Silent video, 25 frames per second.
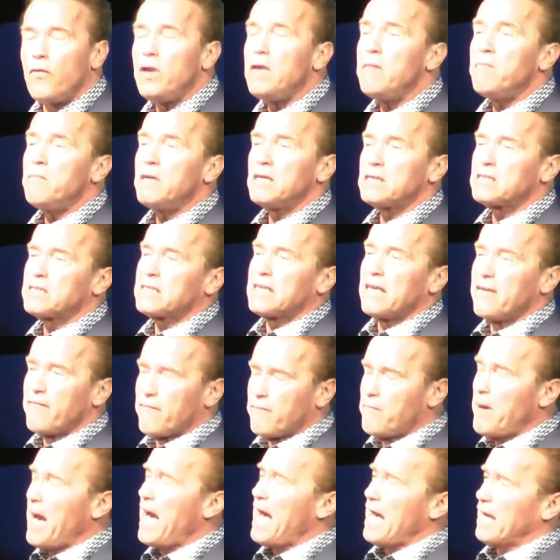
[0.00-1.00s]
we must
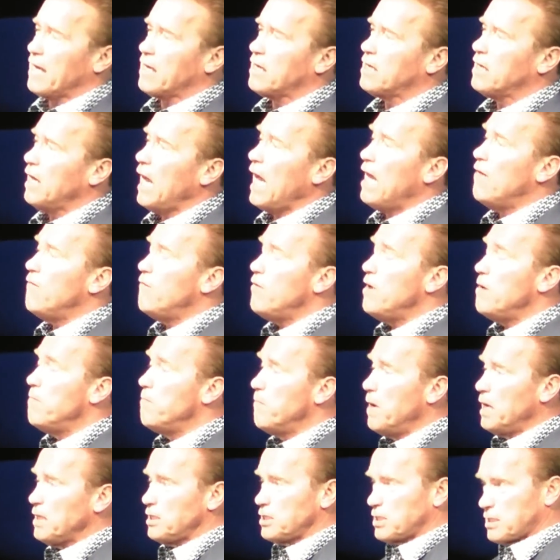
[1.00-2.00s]
give back, and
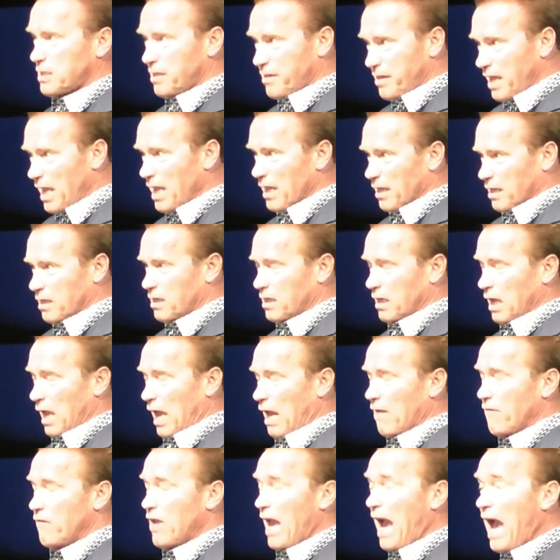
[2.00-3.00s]
we must thank,
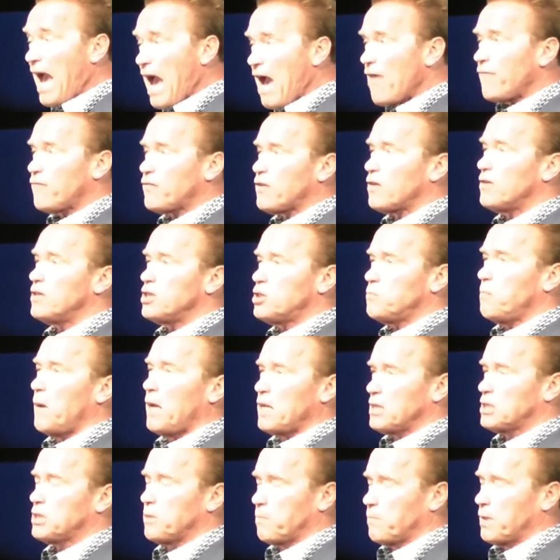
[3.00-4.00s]
and we have the
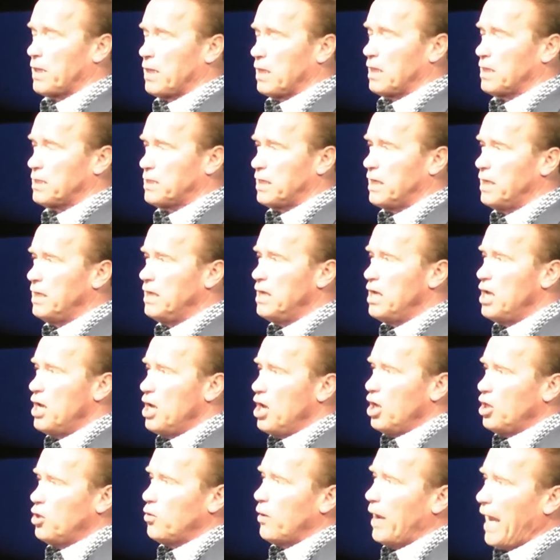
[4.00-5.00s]
responsibility
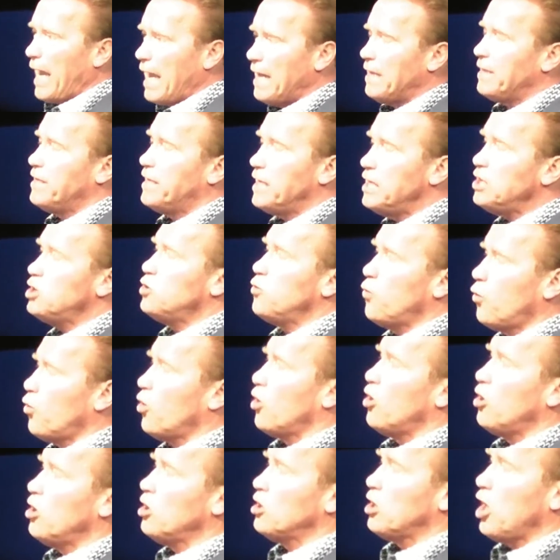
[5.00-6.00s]
to hand this
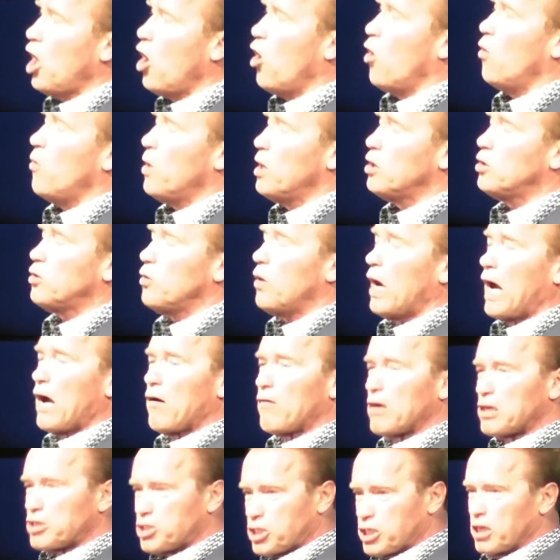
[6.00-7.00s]
world over to
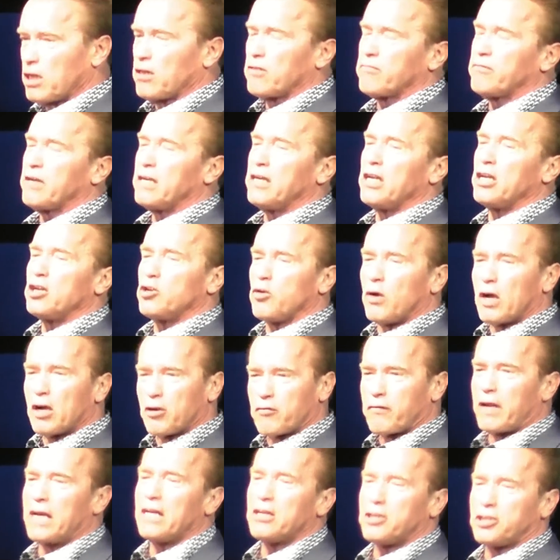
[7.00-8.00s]
our children and to
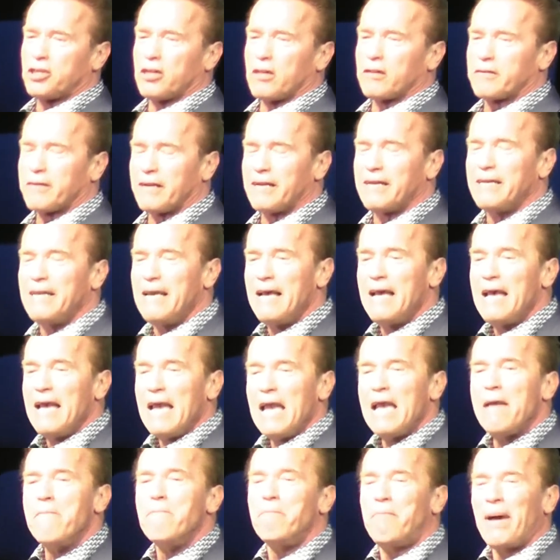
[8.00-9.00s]
our grandchildren
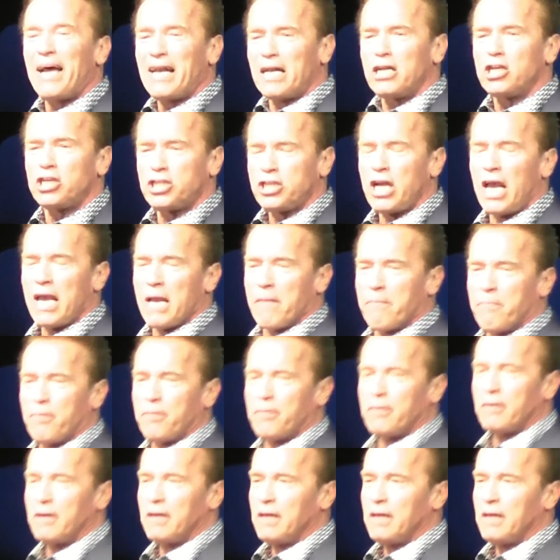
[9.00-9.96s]
in better shape